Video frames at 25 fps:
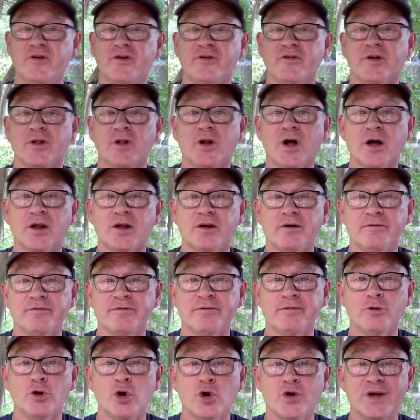is a lot
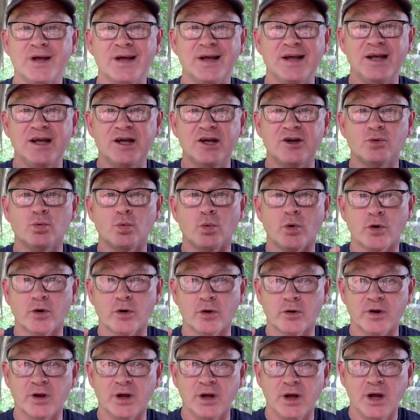of looking
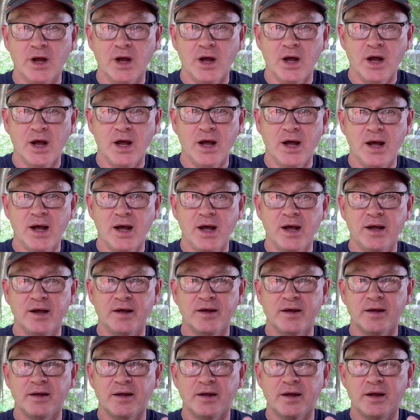inward
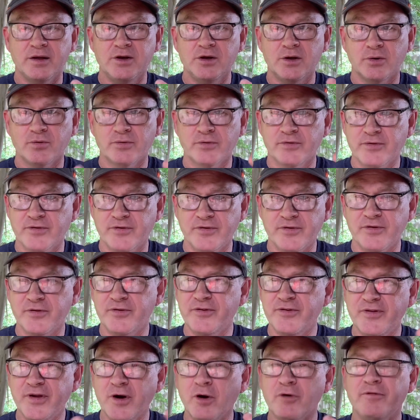and, you know,
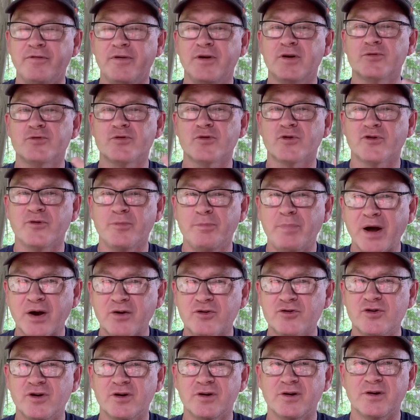
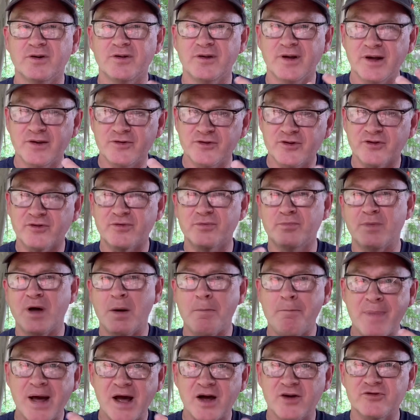self-introspection and just
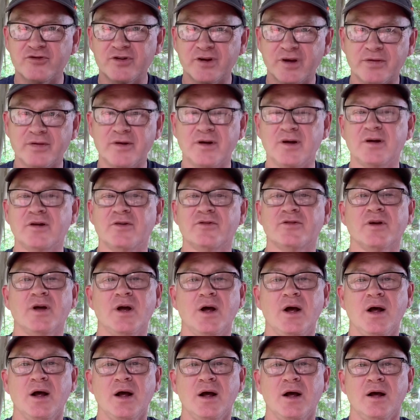imagining things.
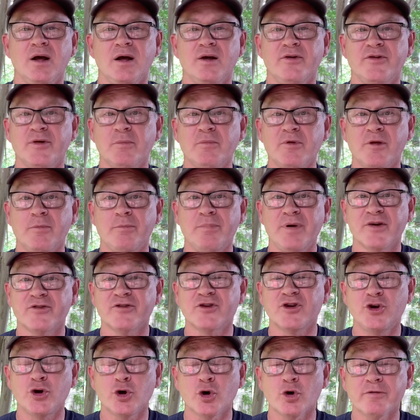Some of the
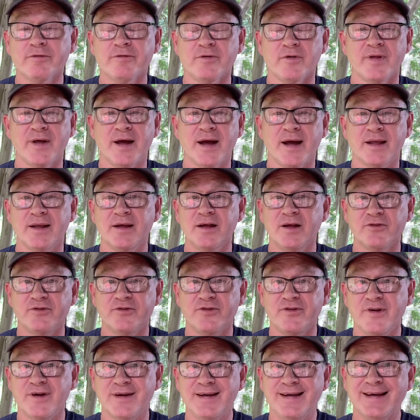best cure for that is
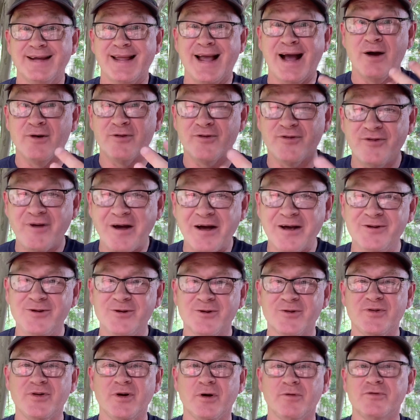to get outside
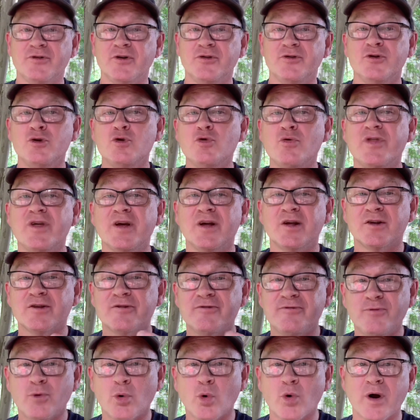yourself, to do things
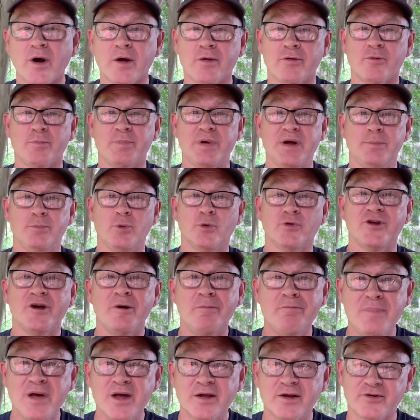for other people, to
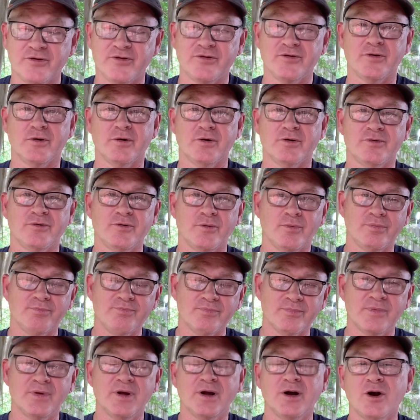minister. So
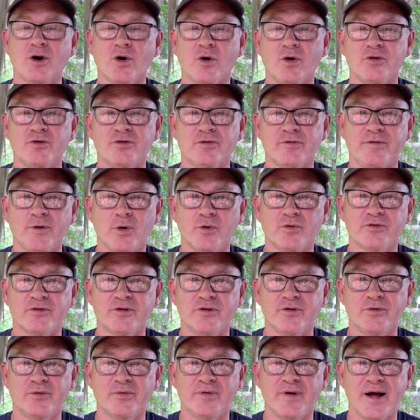encourage your folks
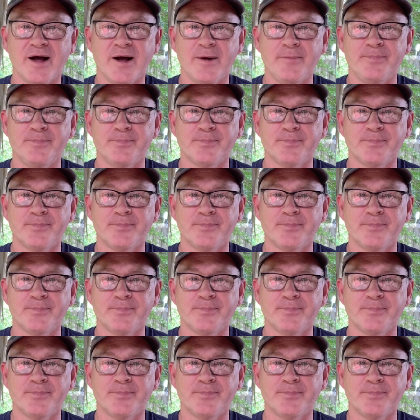to do that.